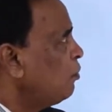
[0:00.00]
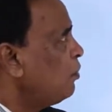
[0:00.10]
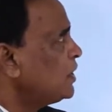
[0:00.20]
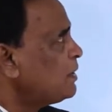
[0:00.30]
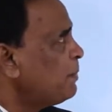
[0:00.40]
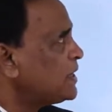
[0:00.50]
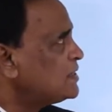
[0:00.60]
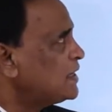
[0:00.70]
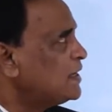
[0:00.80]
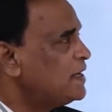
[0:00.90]
What
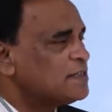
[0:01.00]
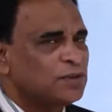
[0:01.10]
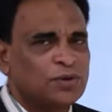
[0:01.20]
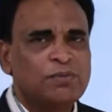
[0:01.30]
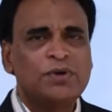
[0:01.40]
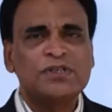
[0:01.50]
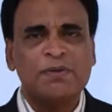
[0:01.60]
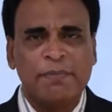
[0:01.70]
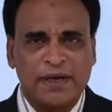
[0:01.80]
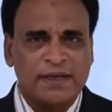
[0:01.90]
basically is
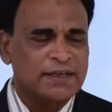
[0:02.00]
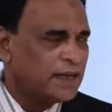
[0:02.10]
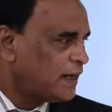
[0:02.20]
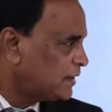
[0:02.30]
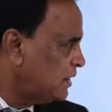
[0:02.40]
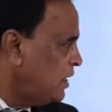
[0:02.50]
robots meta tag?